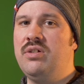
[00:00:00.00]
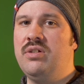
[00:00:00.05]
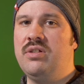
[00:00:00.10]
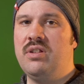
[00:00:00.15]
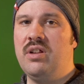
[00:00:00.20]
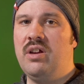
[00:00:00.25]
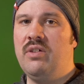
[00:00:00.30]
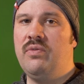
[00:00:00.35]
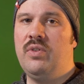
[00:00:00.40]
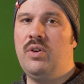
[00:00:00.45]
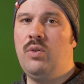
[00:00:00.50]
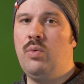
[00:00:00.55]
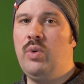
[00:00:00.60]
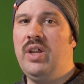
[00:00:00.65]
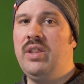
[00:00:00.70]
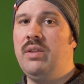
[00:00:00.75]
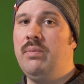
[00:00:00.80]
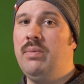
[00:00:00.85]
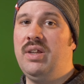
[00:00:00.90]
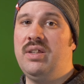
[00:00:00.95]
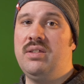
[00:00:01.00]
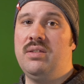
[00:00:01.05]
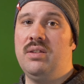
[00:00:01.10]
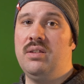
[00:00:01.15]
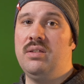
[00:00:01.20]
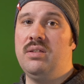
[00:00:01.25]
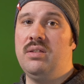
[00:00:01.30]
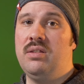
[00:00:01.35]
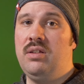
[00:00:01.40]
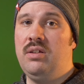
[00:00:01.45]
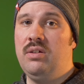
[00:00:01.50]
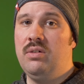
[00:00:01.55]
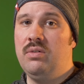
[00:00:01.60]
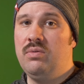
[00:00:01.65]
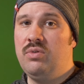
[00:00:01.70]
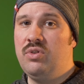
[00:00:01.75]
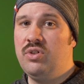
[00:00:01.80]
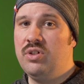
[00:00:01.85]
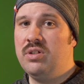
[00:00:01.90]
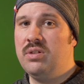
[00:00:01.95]
your stuff in a way that makes sense to
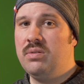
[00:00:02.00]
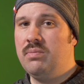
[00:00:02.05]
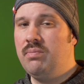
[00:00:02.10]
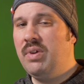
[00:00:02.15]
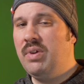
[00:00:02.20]
you. Just